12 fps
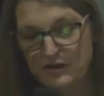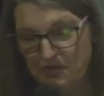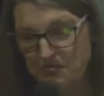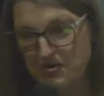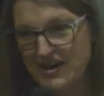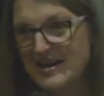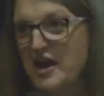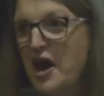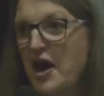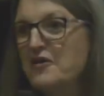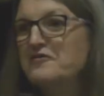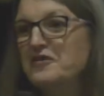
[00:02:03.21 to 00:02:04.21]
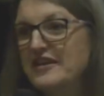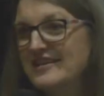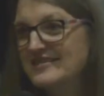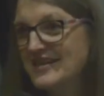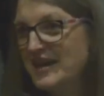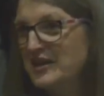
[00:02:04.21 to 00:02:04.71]
three, of the
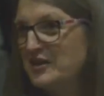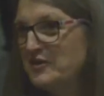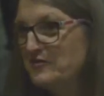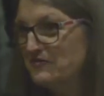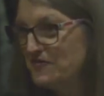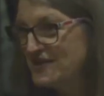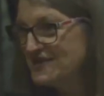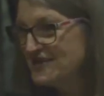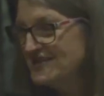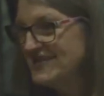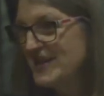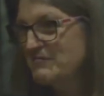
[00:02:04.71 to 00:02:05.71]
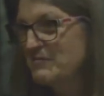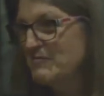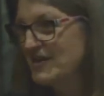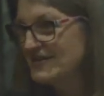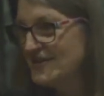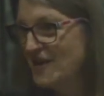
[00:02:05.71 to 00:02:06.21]
executive functions that we
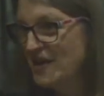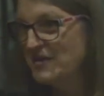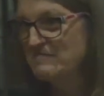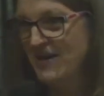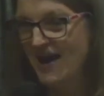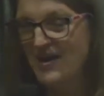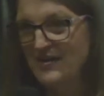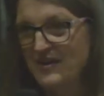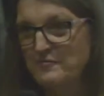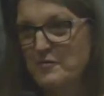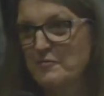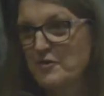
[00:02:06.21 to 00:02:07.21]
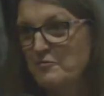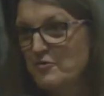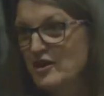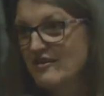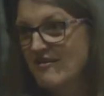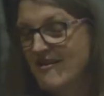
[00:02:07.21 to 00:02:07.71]
want to talk about and we want to
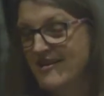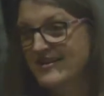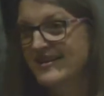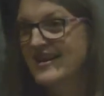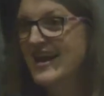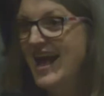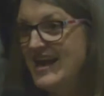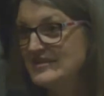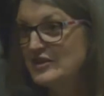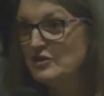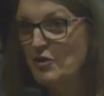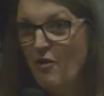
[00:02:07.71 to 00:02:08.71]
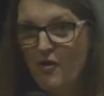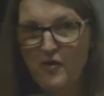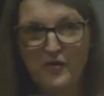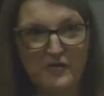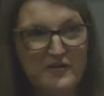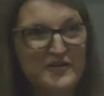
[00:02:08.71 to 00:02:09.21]
work on as a
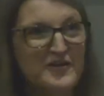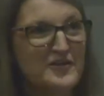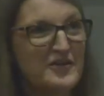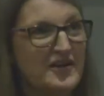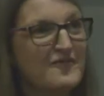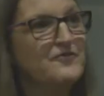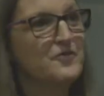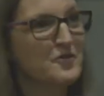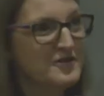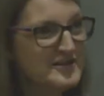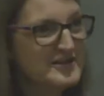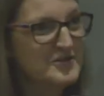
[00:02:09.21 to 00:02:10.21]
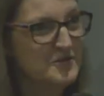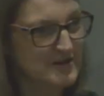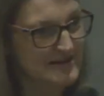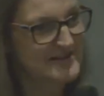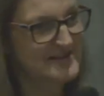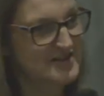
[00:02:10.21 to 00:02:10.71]
goal for the
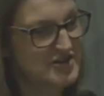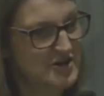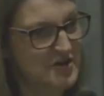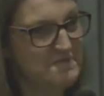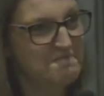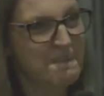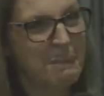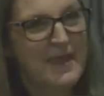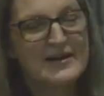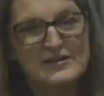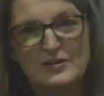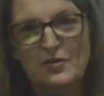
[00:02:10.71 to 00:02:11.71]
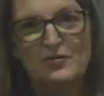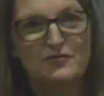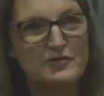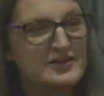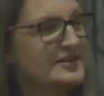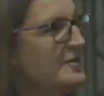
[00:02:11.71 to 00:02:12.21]
students this year. So the
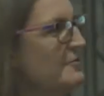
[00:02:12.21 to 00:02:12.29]
first thing